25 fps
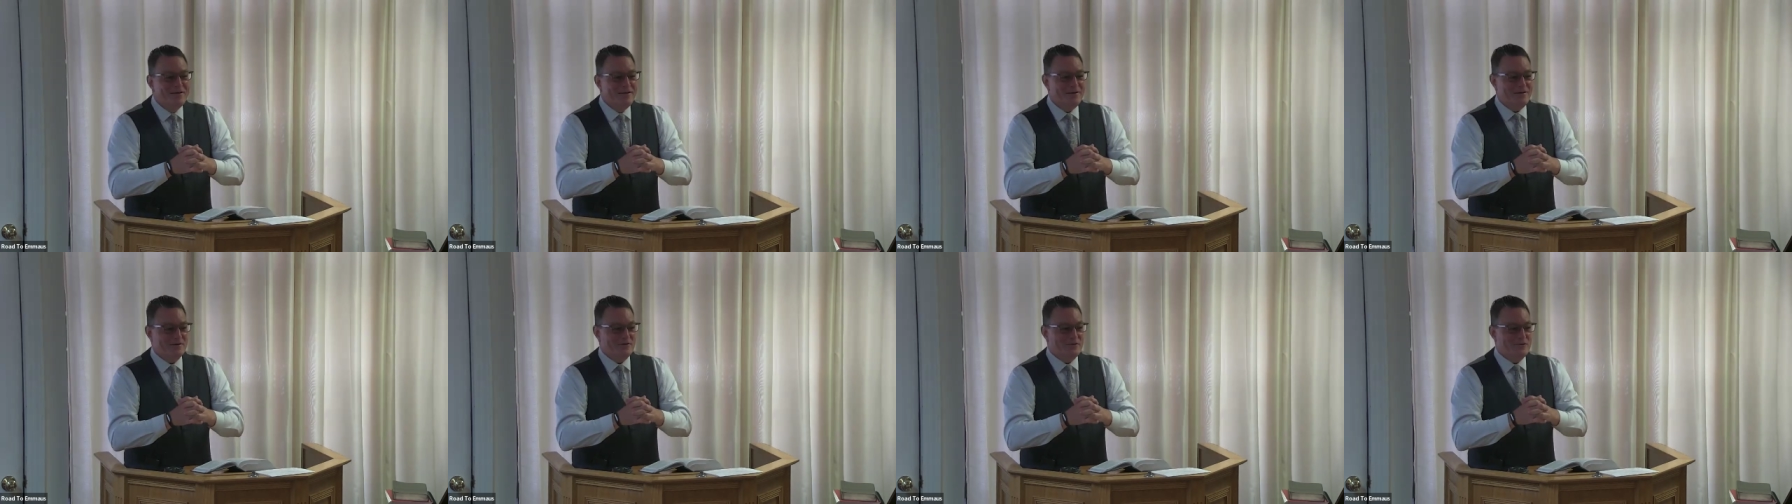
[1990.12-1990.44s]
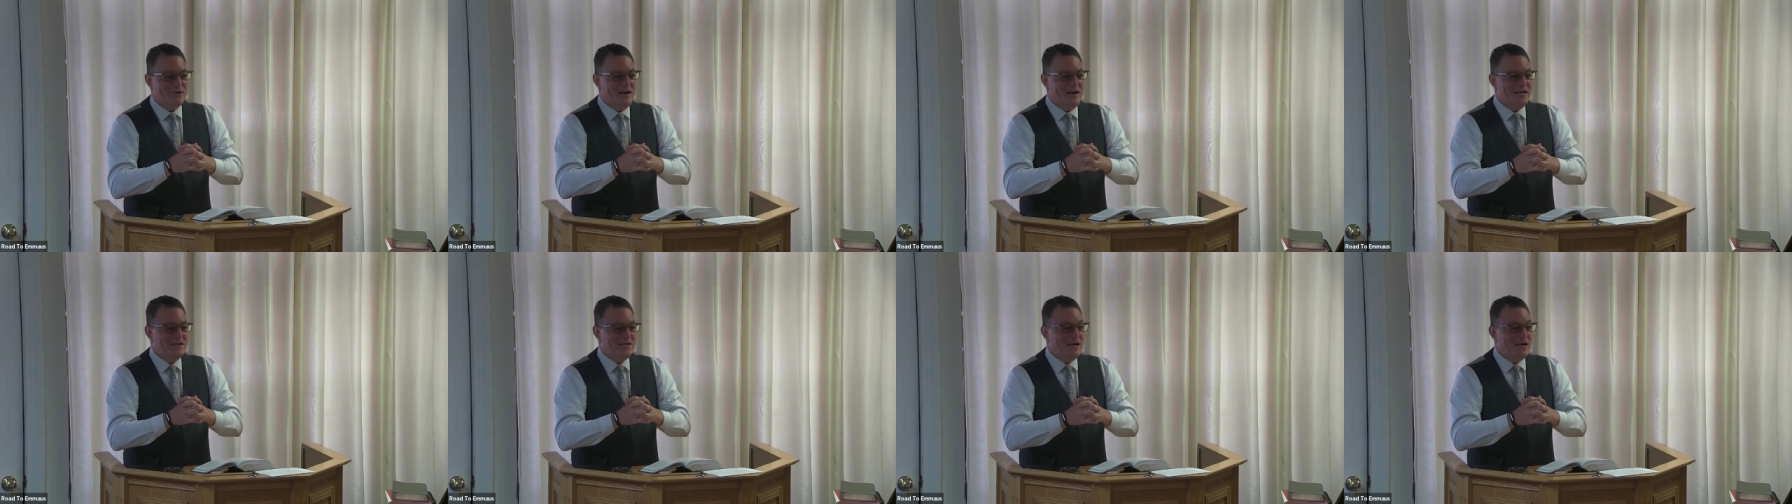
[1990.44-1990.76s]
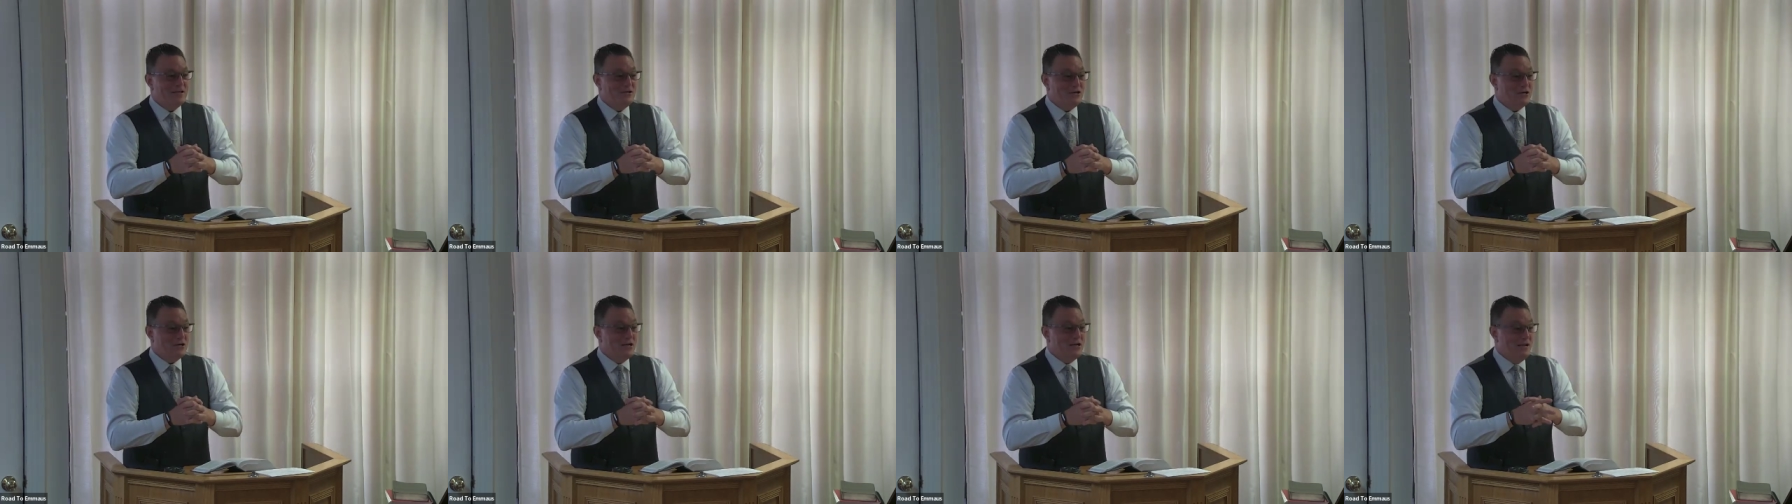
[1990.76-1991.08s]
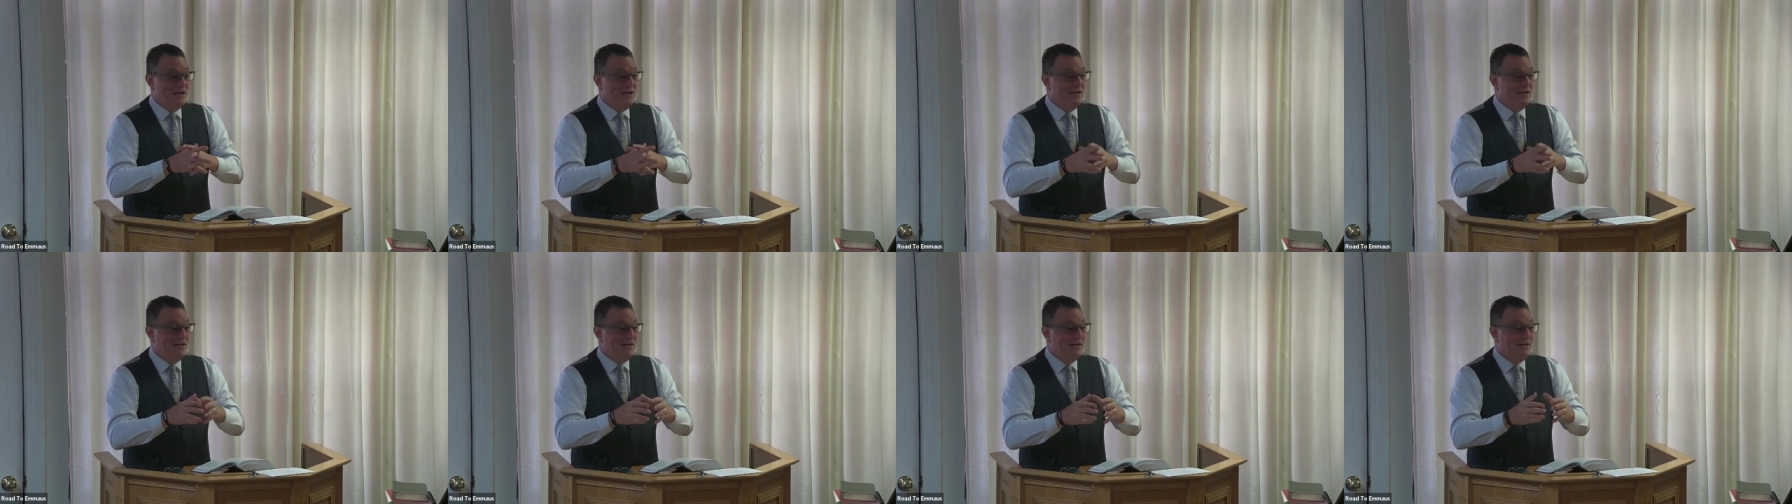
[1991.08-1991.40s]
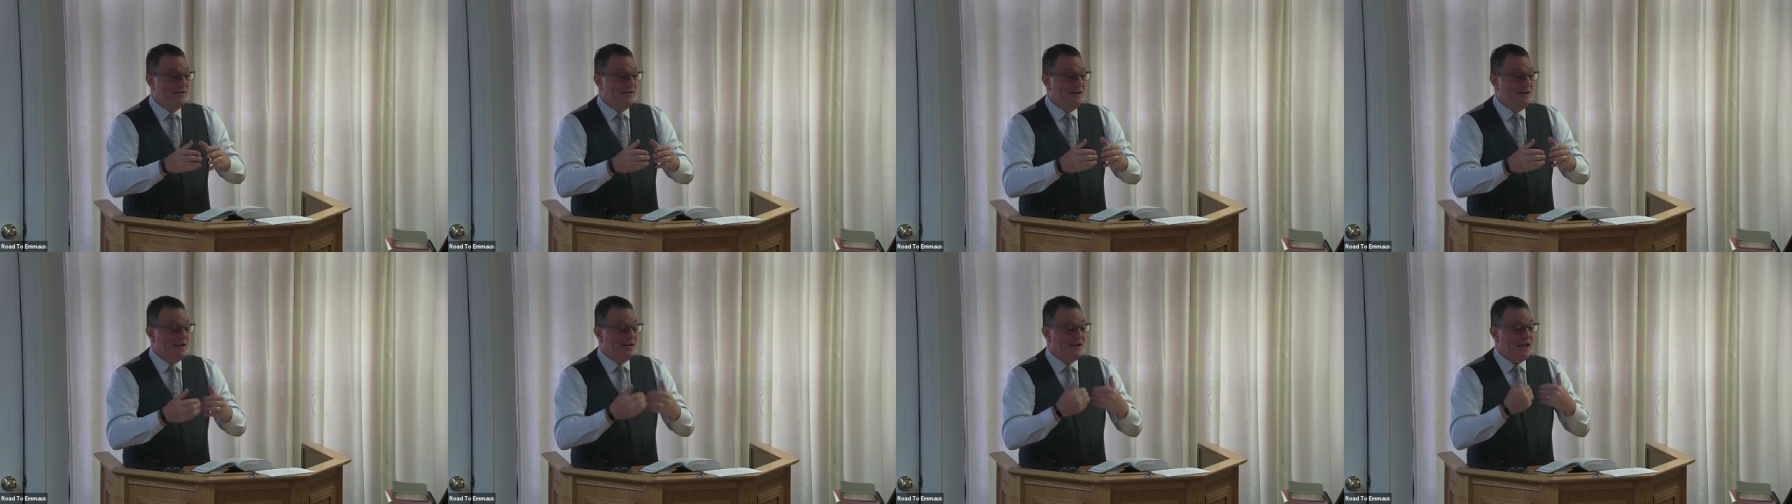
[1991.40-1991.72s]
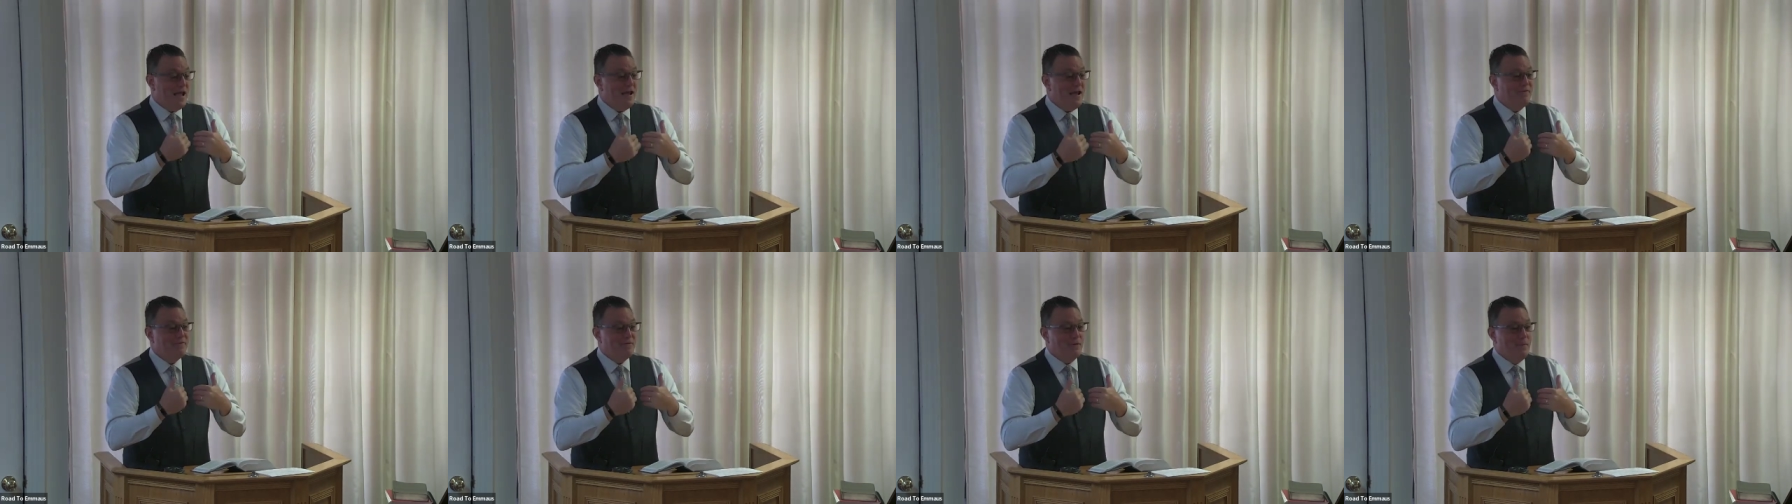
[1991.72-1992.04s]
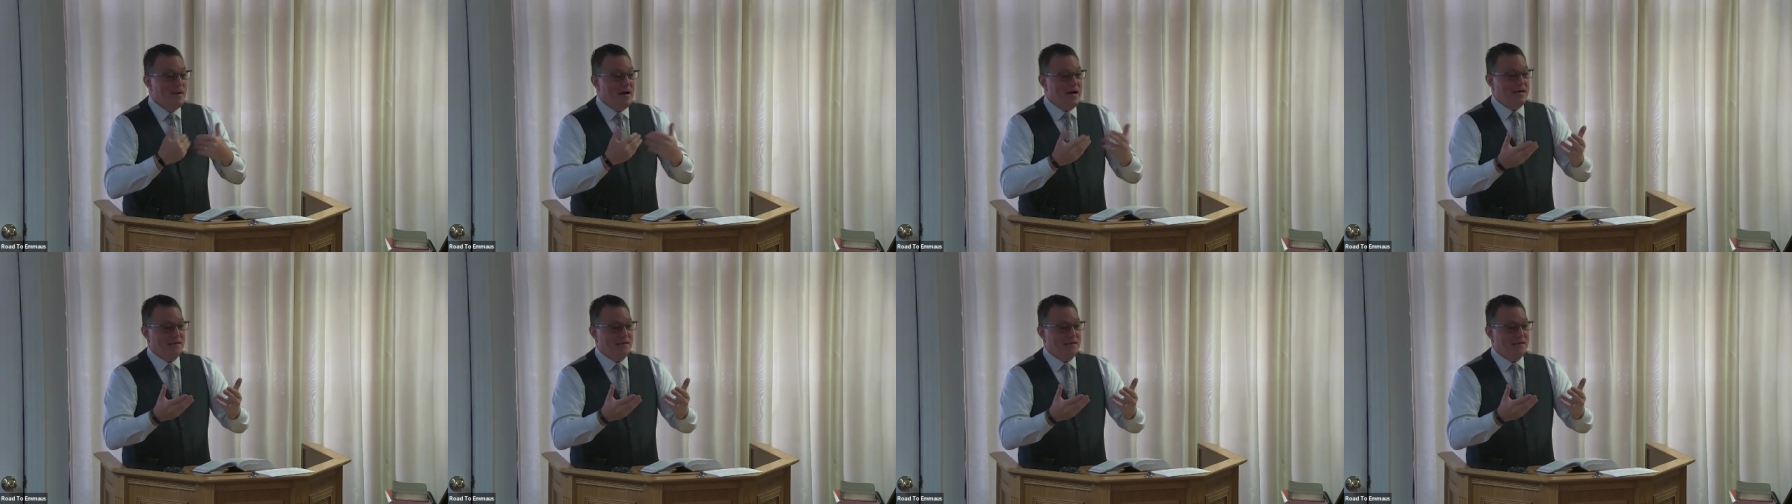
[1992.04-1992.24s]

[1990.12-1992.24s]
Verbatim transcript: you're strange that you you came from